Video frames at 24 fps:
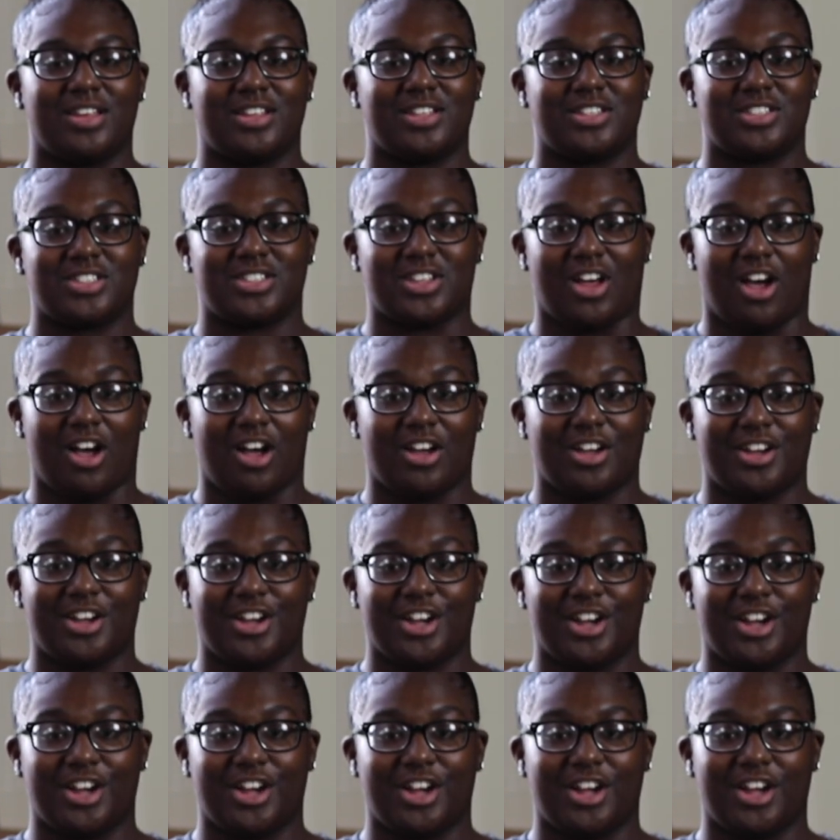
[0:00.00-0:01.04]

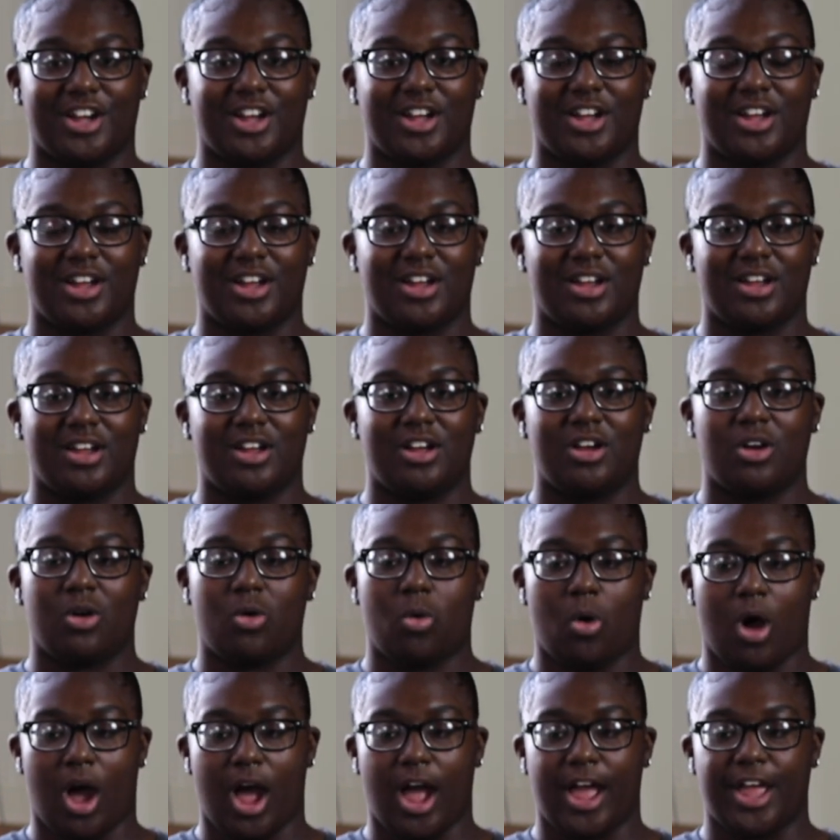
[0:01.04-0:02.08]
soccer,
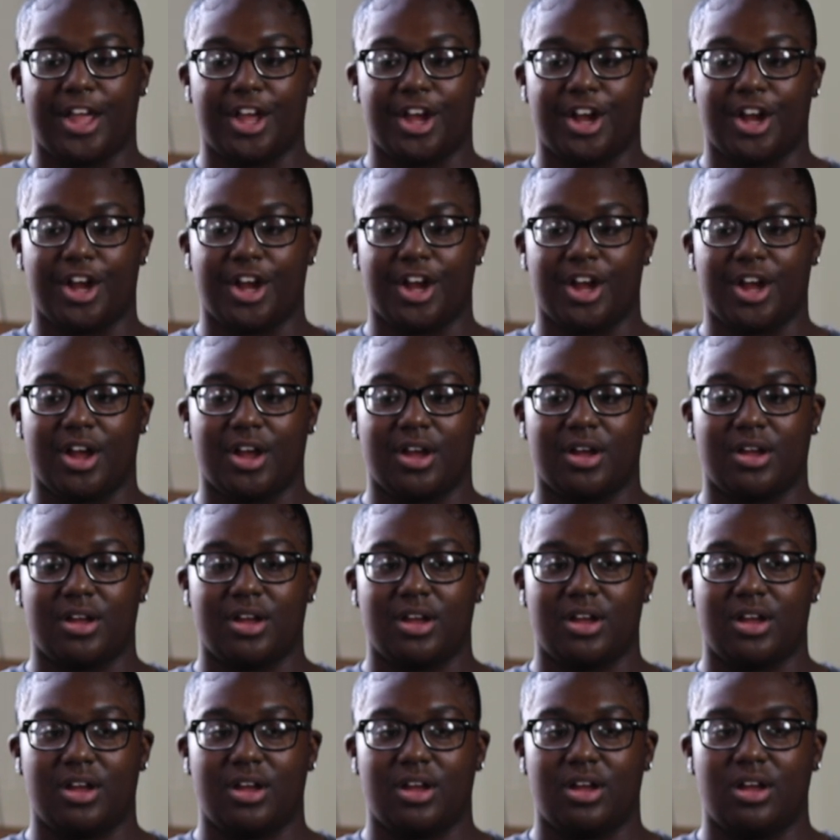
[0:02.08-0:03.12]
choir,
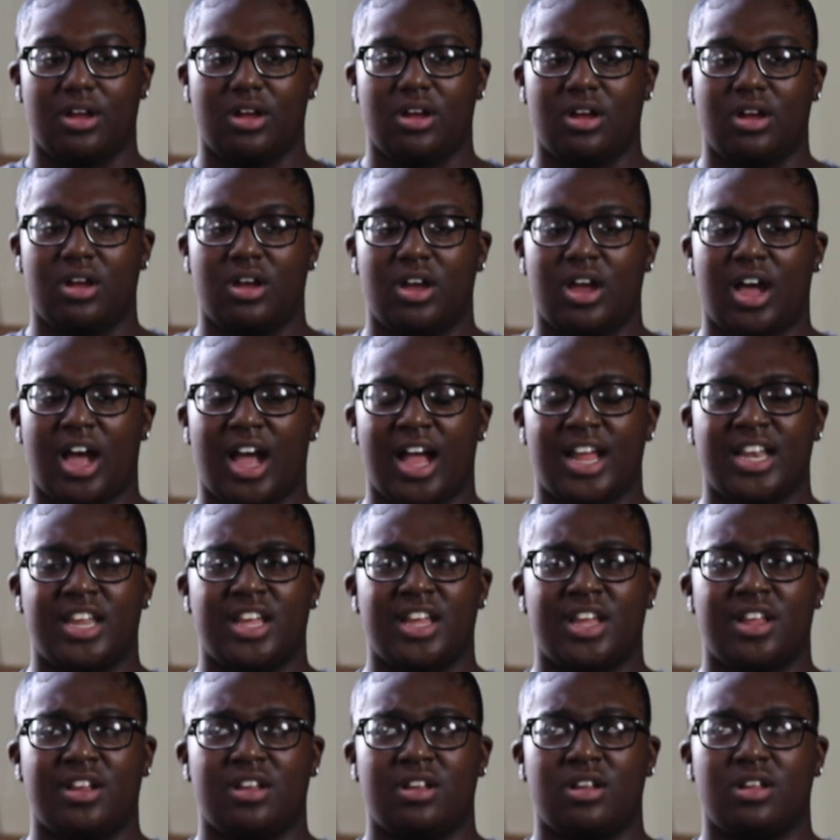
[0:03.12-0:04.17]
I
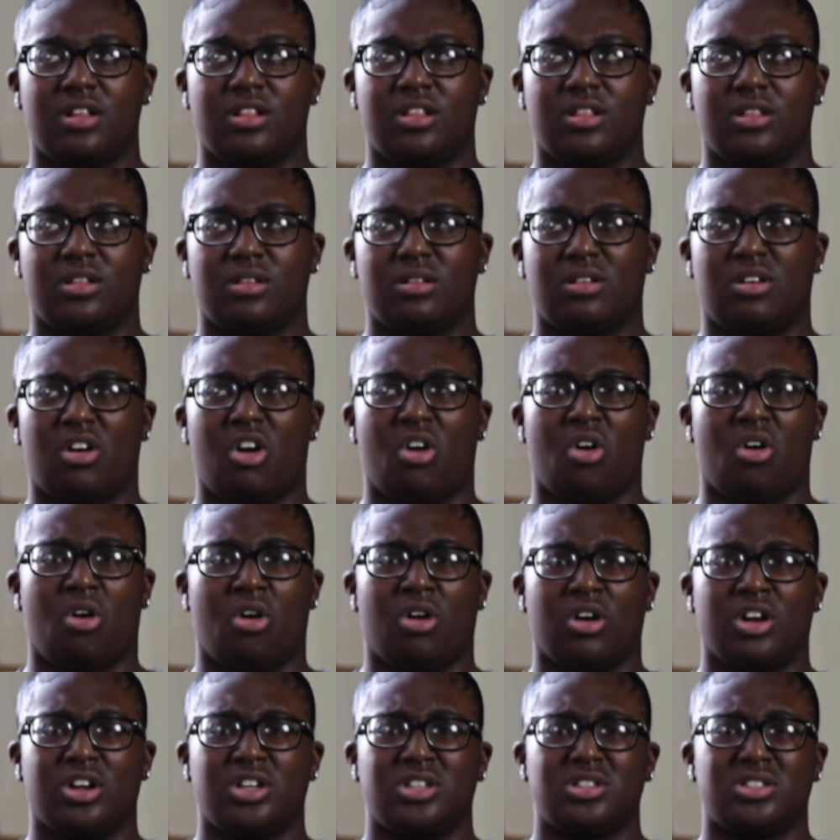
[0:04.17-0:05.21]
did
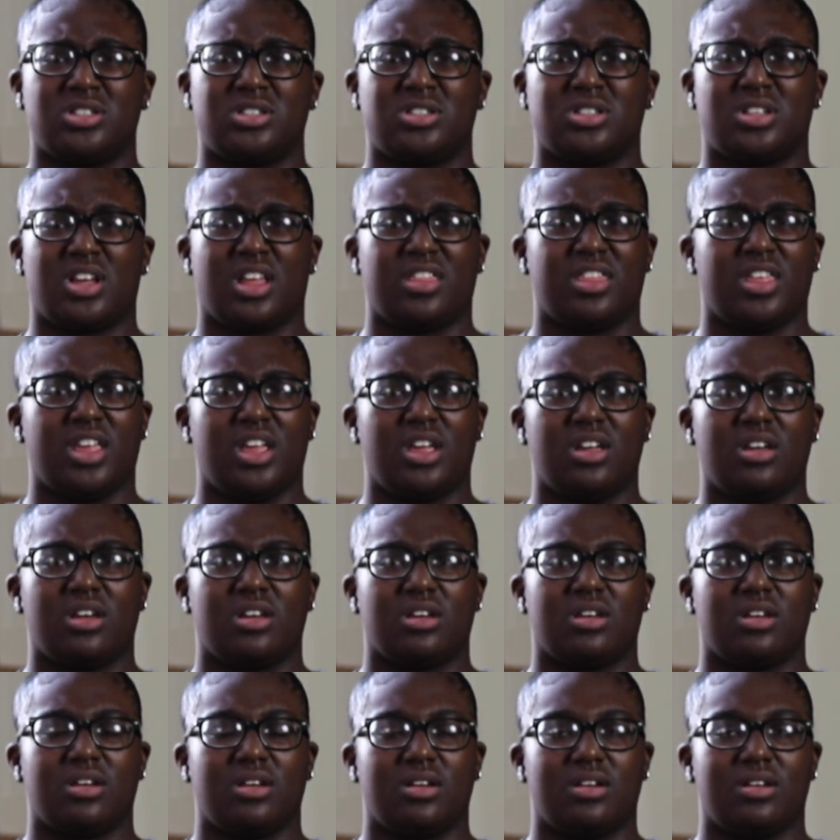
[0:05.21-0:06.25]
arts, I think.
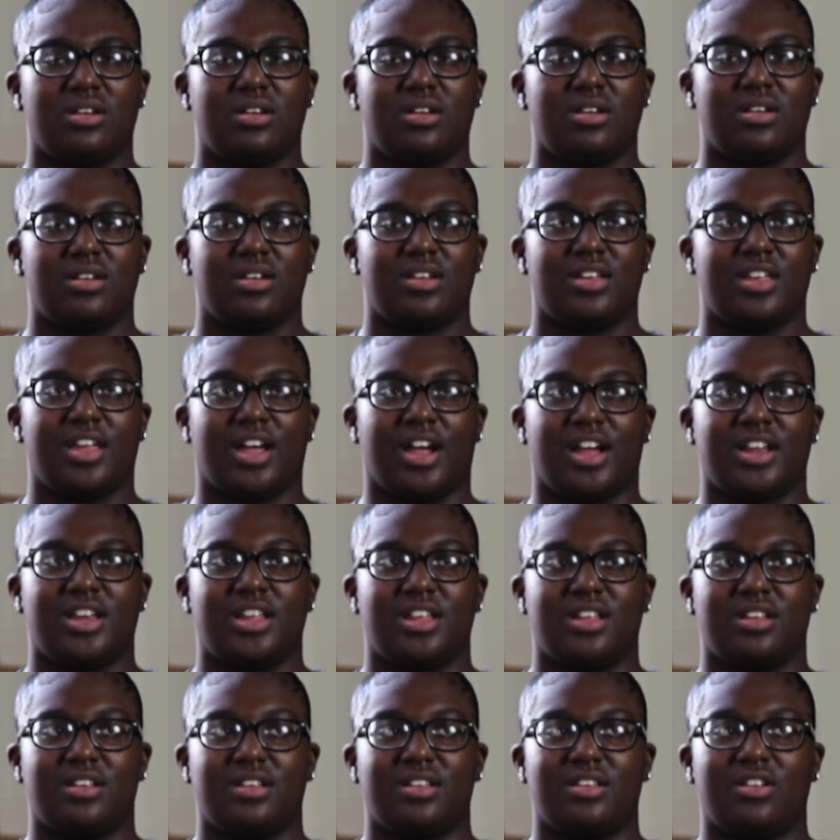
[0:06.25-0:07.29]
Yeah, I
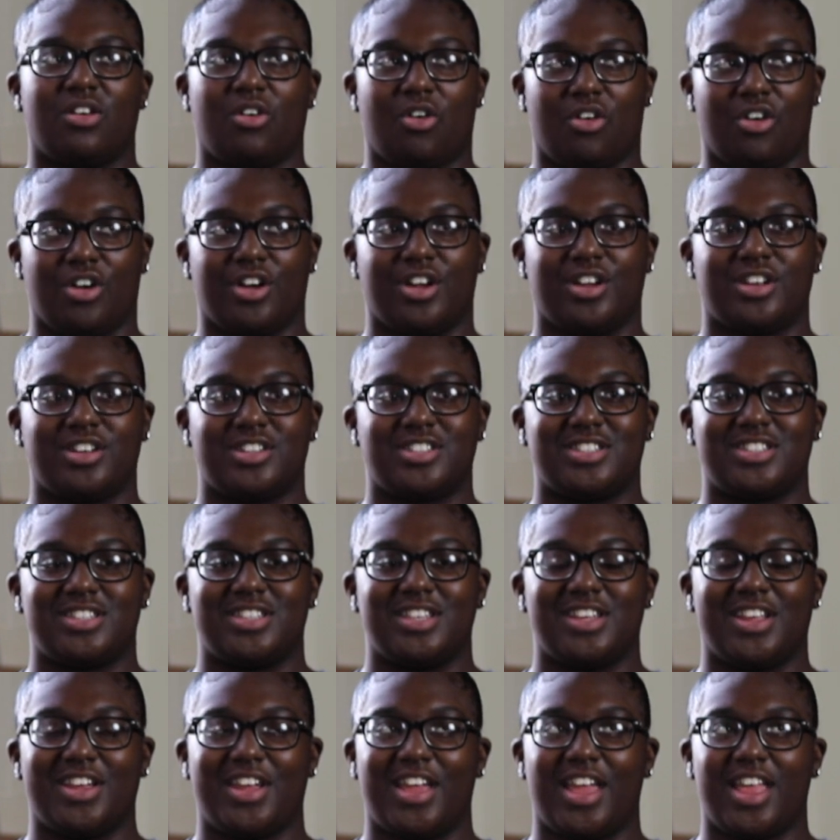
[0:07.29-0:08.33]
did art.
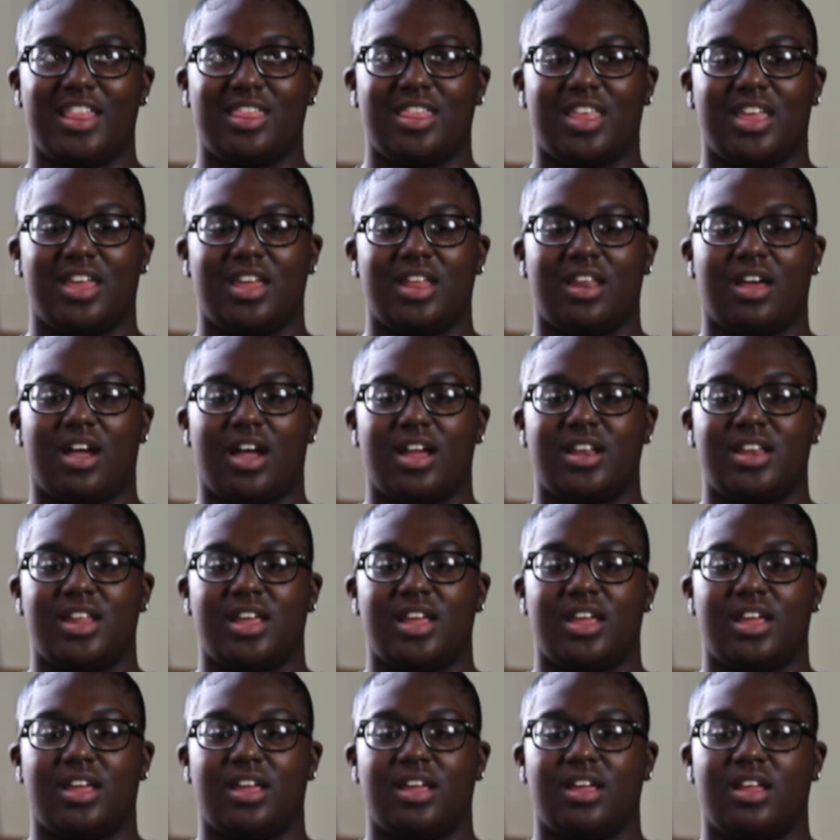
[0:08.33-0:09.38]
And then I
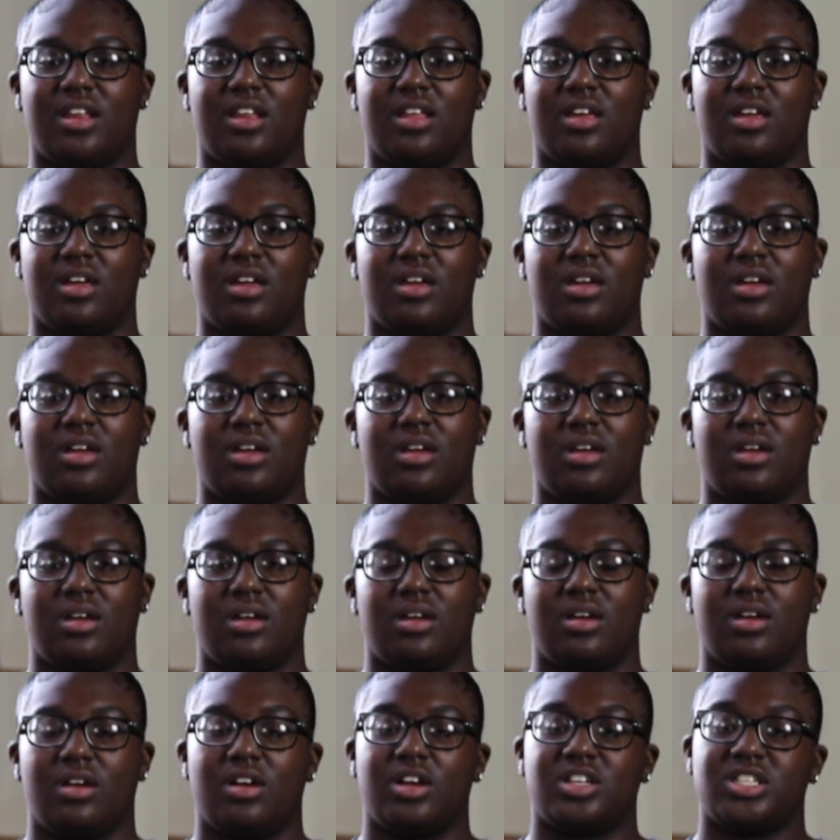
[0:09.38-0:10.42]
did
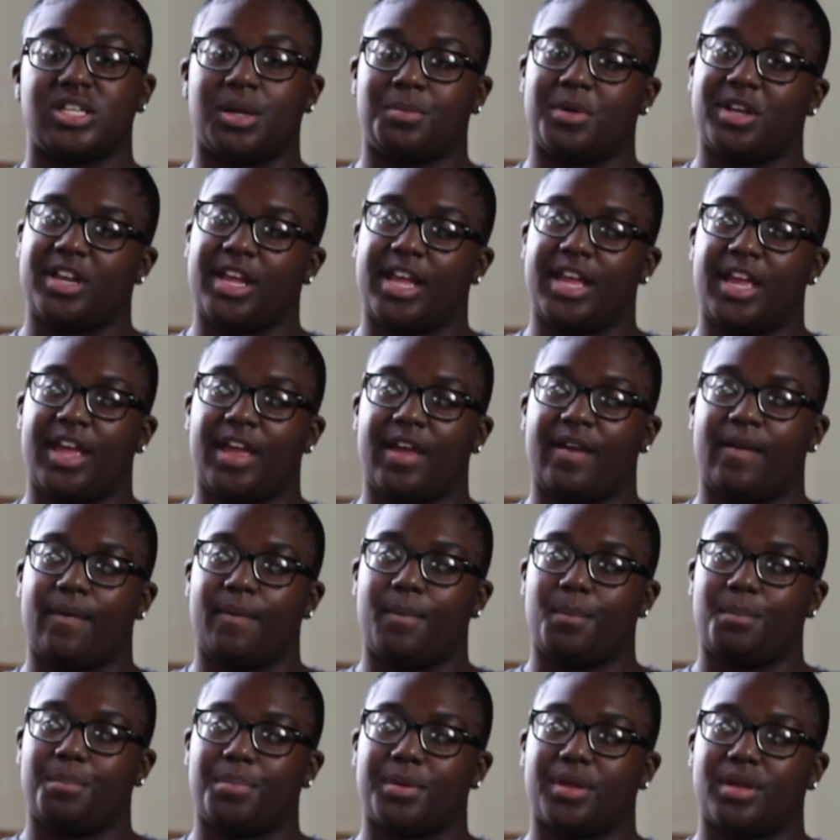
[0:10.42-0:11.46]
summer day
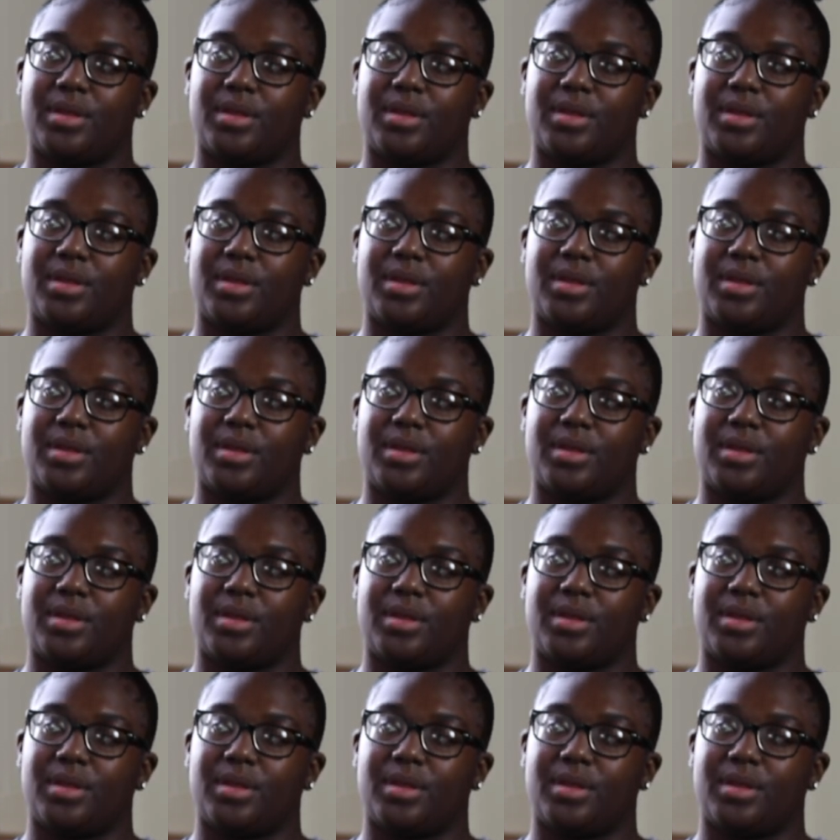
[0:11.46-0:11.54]
camp,